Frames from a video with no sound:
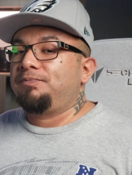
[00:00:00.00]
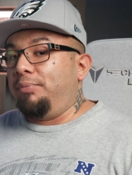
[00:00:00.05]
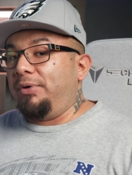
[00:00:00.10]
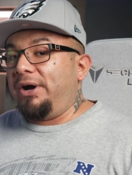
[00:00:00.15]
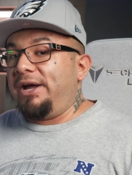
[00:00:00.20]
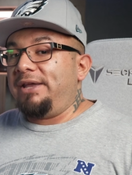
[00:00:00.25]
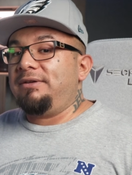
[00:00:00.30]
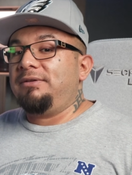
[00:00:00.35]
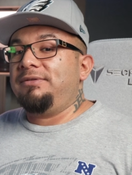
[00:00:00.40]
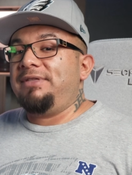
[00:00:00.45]

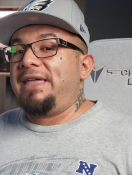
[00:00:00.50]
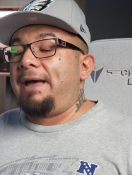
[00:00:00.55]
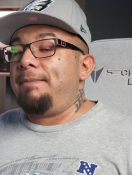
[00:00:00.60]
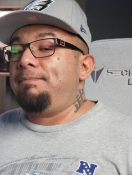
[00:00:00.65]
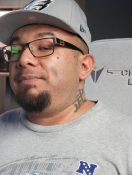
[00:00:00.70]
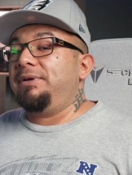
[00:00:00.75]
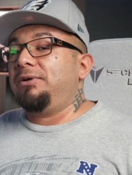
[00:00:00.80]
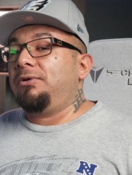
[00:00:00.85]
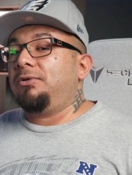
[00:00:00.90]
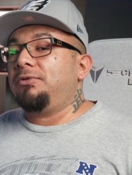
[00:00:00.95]
But
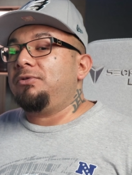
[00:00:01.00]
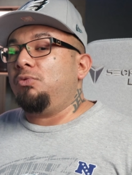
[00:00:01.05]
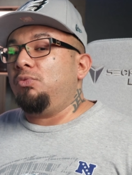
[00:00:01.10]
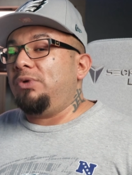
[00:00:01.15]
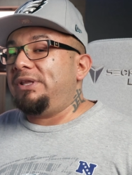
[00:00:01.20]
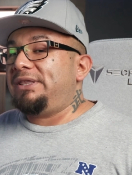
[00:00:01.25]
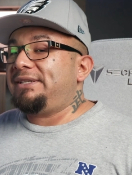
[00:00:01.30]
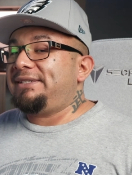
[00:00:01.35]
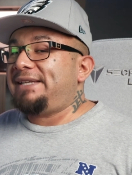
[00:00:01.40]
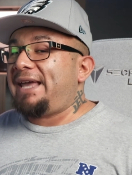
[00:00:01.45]
that build
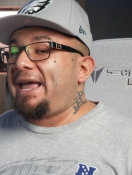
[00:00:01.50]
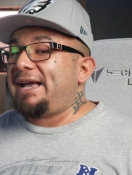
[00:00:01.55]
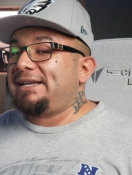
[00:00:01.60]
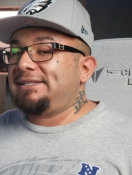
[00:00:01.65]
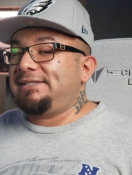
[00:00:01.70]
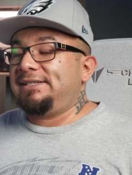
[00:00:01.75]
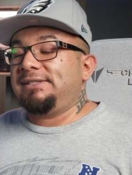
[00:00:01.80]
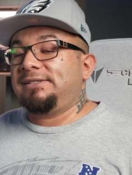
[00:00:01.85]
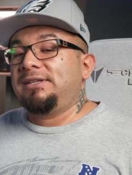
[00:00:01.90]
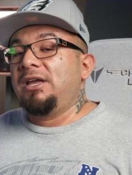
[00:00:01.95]
with
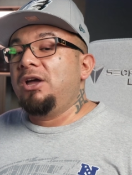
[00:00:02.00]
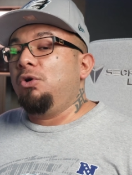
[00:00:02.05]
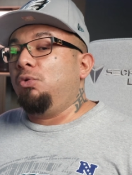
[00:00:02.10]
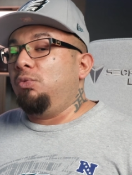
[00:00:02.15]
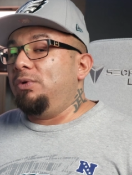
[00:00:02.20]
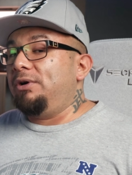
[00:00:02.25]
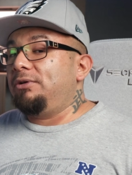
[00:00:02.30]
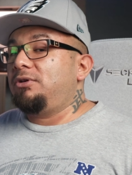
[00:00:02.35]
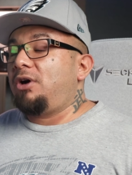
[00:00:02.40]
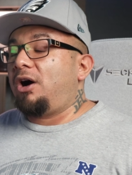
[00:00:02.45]
taxes
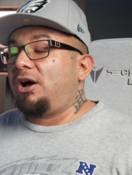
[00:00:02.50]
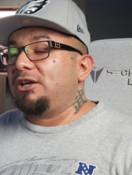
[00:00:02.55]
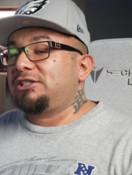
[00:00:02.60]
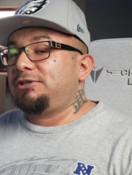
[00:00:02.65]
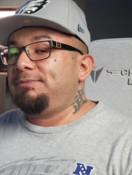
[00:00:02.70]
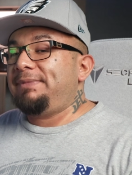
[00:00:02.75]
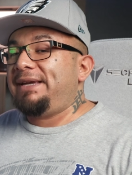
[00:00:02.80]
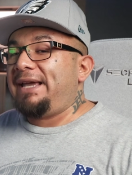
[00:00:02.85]
will cost